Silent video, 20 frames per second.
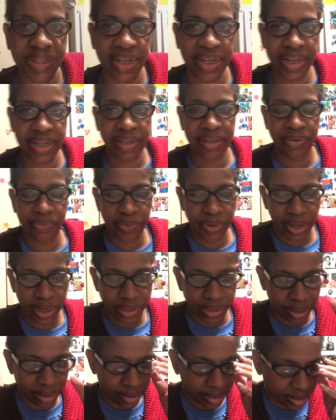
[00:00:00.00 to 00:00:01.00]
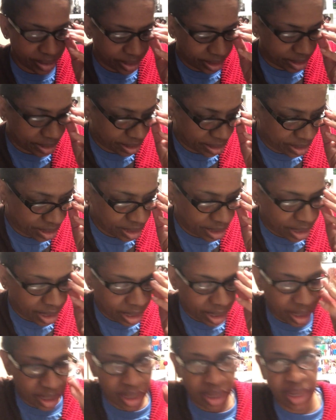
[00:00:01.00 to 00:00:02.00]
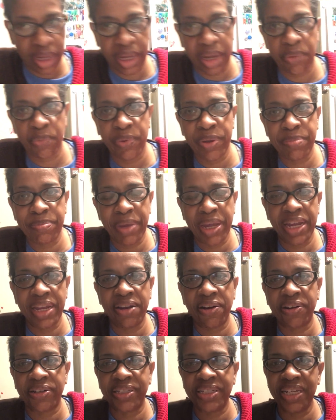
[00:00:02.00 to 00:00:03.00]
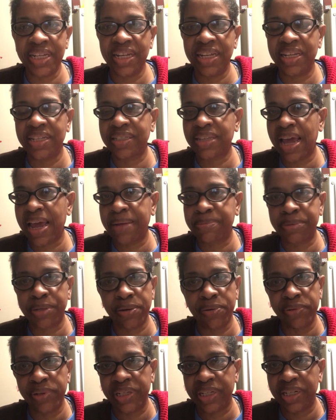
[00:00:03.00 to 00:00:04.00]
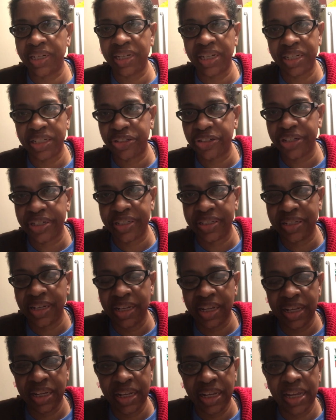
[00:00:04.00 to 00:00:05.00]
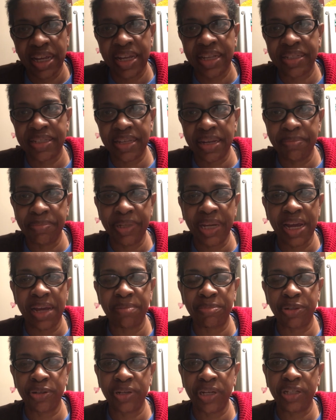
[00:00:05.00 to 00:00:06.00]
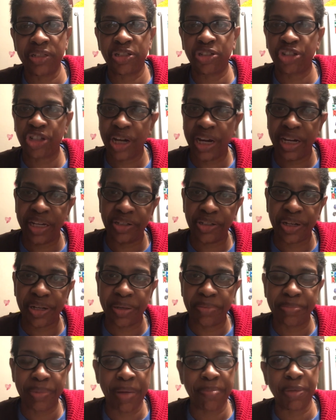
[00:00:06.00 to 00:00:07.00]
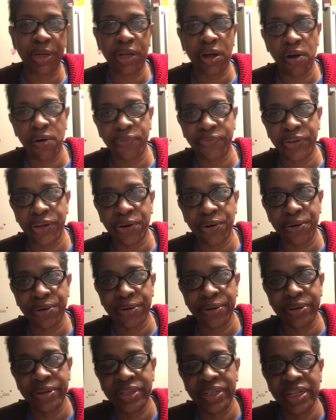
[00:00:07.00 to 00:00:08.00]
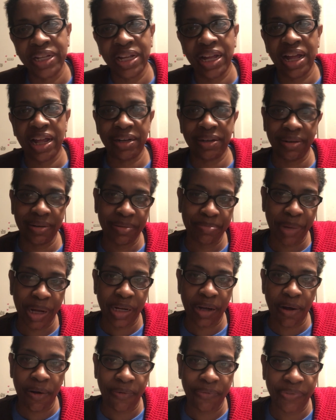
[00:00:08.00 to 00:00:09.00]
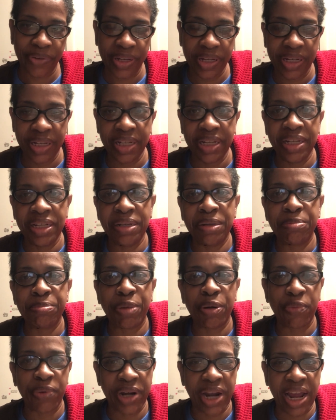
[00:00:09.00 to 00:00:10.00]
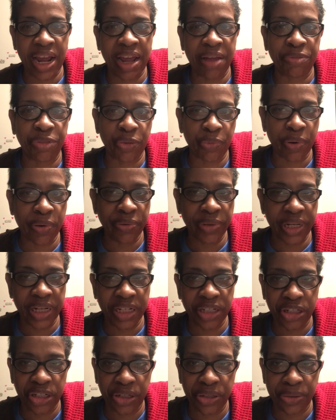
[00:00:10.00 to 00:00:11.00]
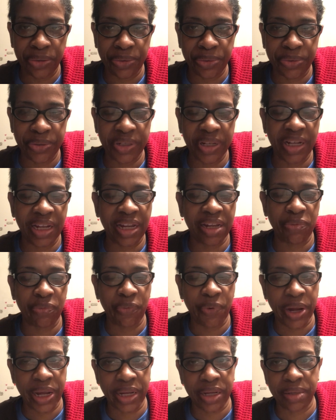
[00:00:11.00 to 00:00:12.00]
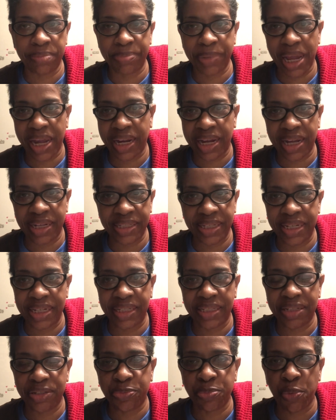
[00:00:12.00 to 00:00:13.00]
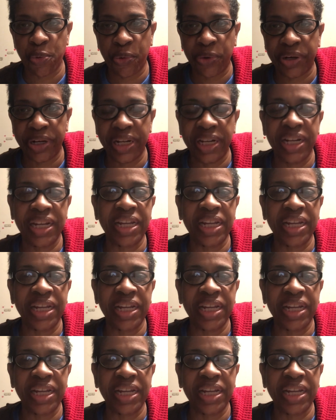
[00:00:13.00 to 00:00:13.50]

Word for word: it. We are done. And we made our tea. It's absolutely delicious. And sometimes you need to change up. I'm a coffee girl. I love my coffee. But when I have throat issues and wake up like I did this morning,